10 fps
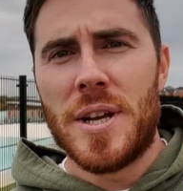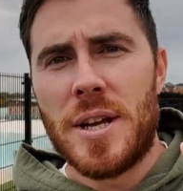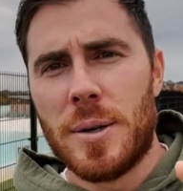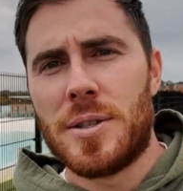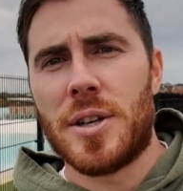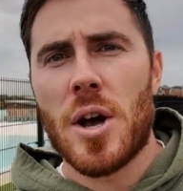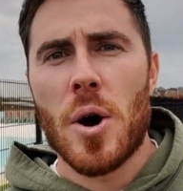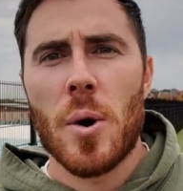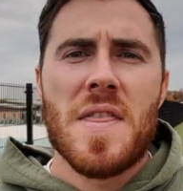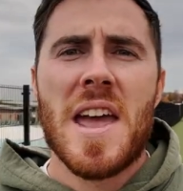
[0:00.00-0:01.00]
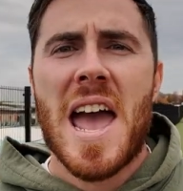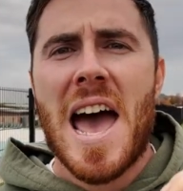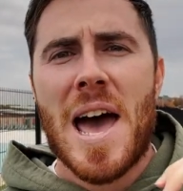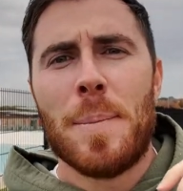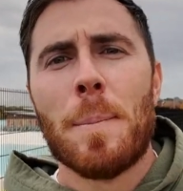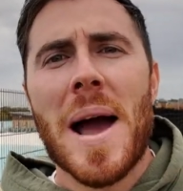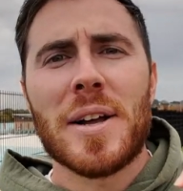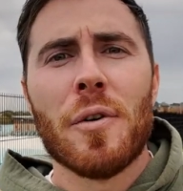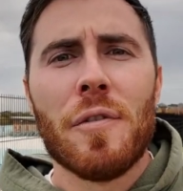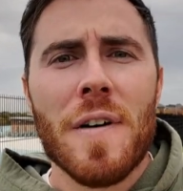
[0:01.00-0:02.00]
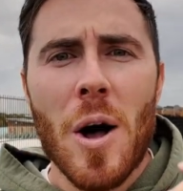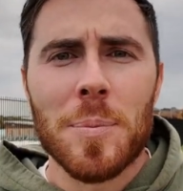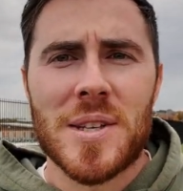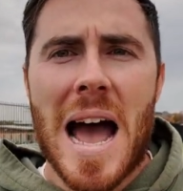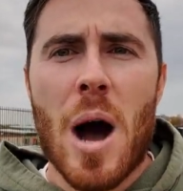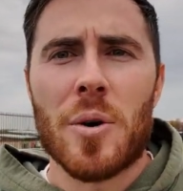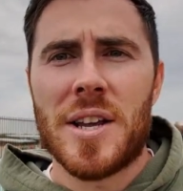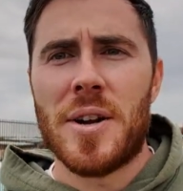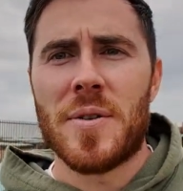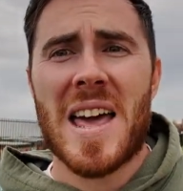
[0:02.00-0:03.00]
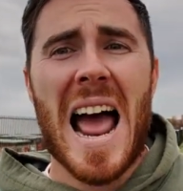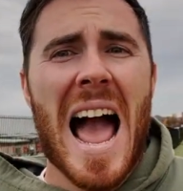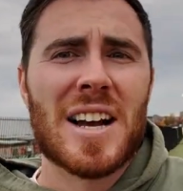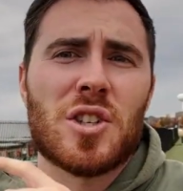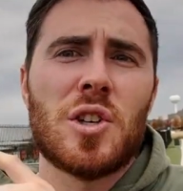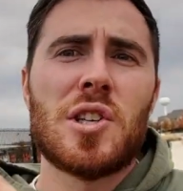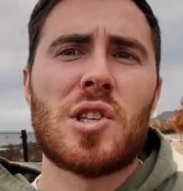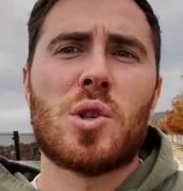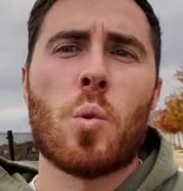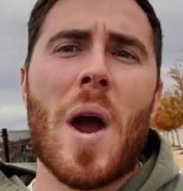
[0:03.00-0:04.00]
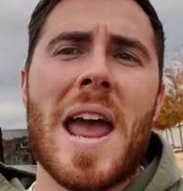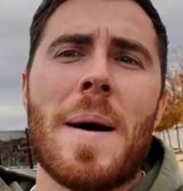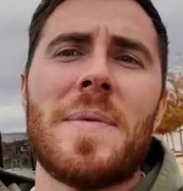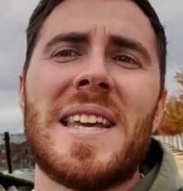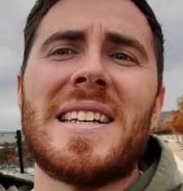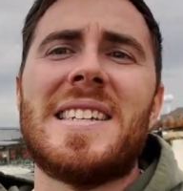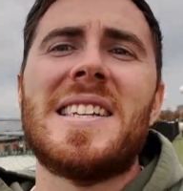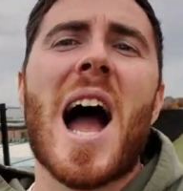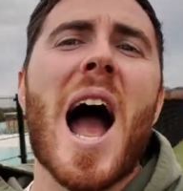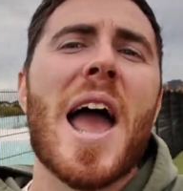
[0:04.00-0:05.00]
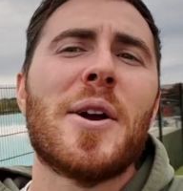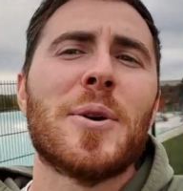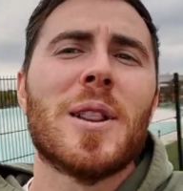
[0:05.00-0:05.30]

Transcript: years ago, they had Michael Phelps out here that actually swam the entire